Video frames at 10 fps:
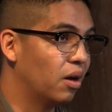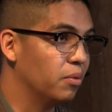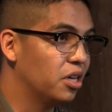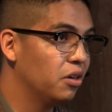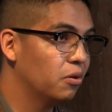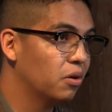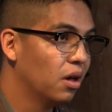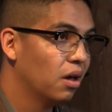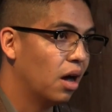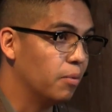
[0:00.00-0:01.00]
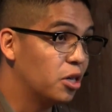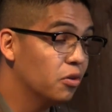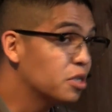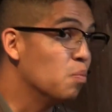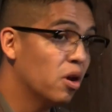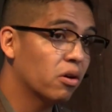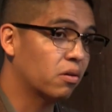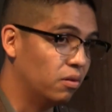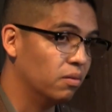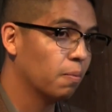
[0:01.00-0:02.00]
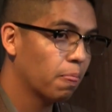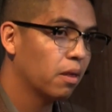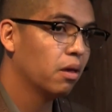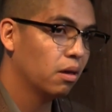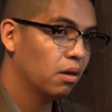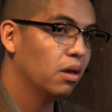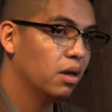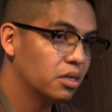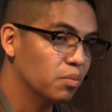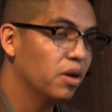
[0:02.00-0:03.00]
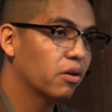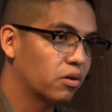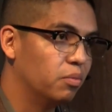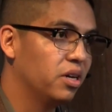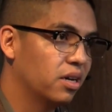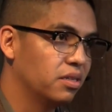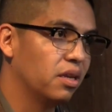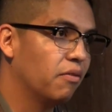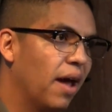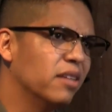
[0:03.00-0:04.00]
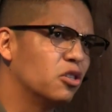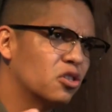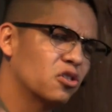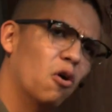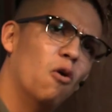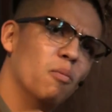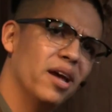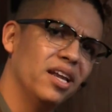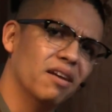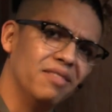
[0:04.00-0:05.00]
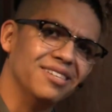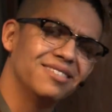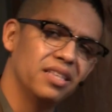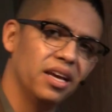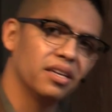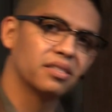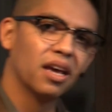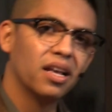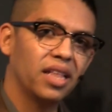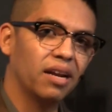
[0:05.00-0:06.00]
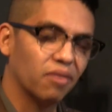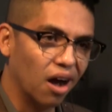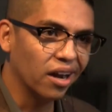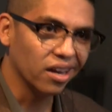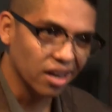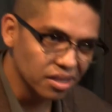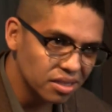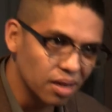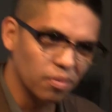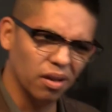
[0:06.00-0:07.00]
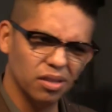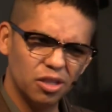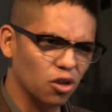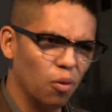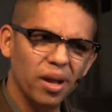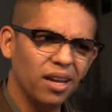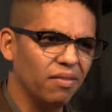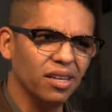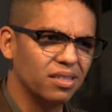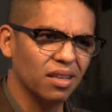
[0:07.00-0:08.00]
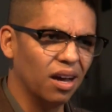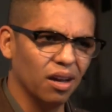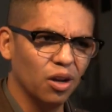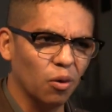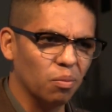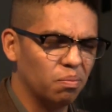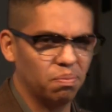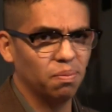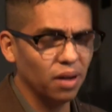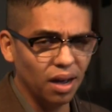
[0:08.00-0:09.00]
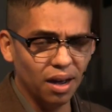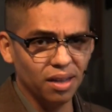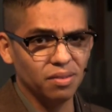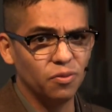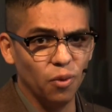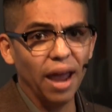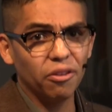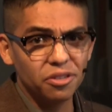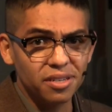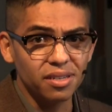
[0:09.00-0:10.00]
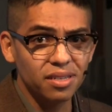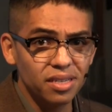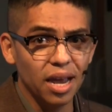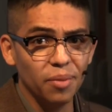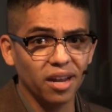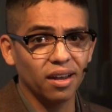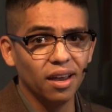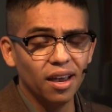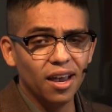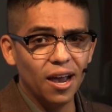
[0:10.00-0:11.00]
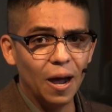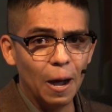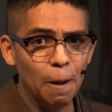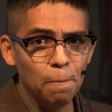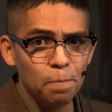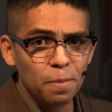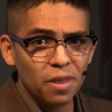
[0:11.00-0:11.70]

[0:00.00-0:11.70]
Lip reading: ABQ is a miracle. It is a miracle because they've had so many of these things that have gone against them. So many of these, rather systemic kind